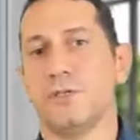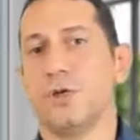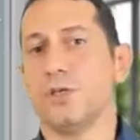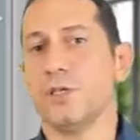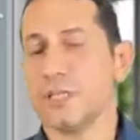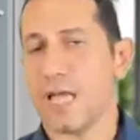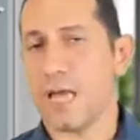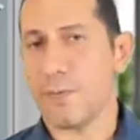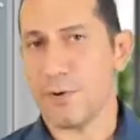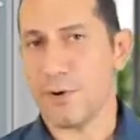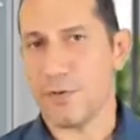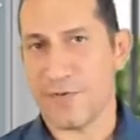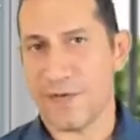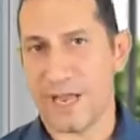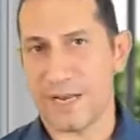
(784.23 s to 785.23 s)
number of
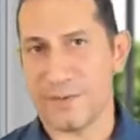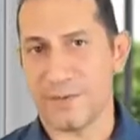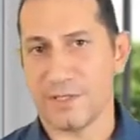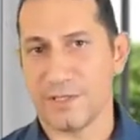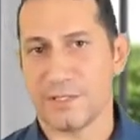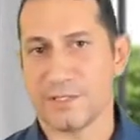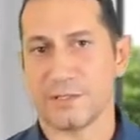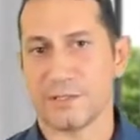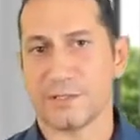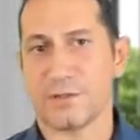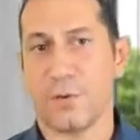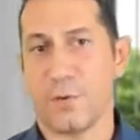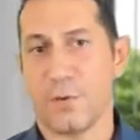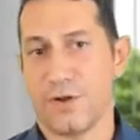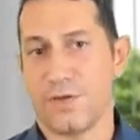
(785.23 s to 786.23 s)
animals
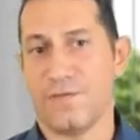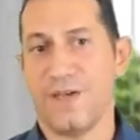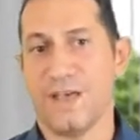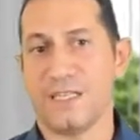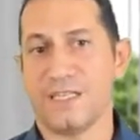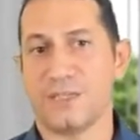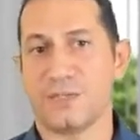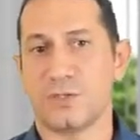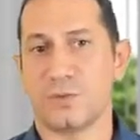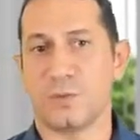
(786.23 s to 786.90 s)
or events